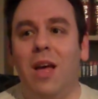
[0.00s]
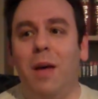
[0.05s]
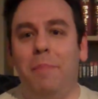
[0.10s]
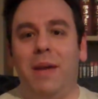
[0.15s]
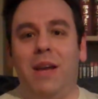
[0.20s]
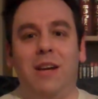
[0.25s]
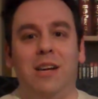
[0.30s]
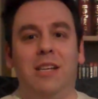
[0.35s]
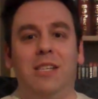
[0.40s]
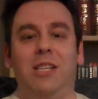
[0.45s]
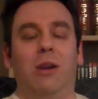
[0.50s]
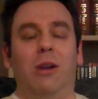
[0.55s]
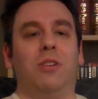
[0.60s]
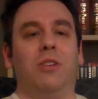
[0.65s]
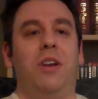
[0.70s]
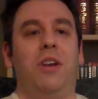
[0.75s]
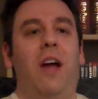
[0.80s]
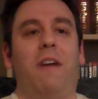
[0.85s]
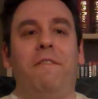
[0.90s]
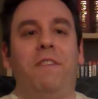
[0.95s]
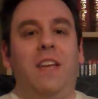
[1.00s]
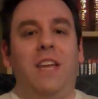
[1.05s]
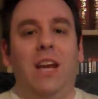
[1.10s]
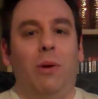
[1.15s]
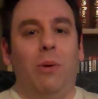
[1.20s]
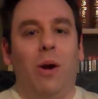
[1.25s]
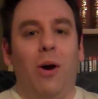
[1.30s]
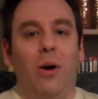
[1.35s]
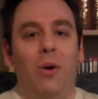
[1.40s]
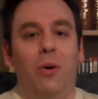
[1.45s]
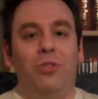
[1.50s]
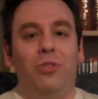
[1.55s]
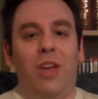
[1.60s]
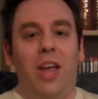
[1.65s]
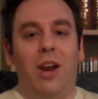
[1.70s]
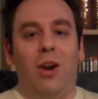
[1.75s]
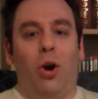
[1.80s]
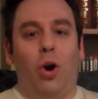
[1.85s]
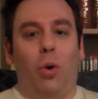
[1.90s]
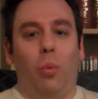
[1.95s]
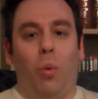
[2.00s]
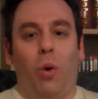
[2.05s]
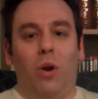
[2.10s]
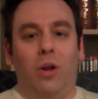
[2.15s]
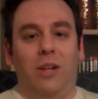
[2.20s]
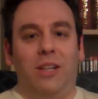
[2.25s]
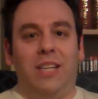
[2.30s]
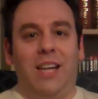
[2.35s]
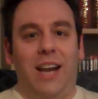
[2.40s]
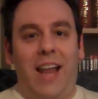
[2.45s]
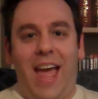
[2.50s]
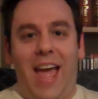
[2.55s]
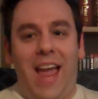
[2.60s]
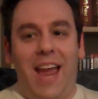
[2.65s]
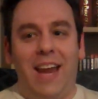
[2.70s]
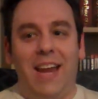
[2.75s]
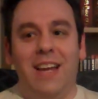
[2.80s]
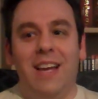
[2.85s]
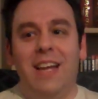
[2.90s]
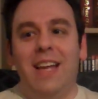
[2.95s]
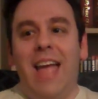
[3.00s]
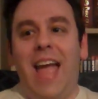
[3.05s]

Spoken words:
Because there's enough heroes in our world today.